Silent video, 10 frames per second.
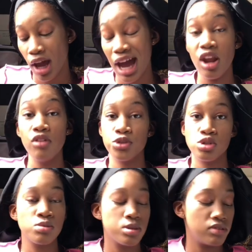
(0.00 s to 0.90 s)
I love
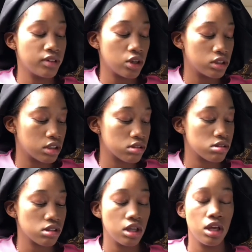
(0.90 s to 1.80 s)
YouTube to be very honest.
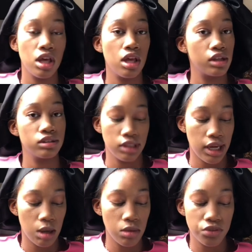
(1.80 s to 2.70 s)

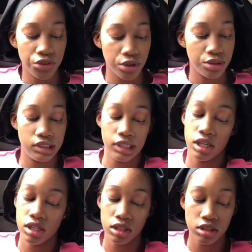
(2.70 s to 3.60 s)
Like I'm not even going to
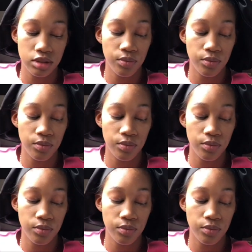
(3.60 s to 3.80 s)
deny that.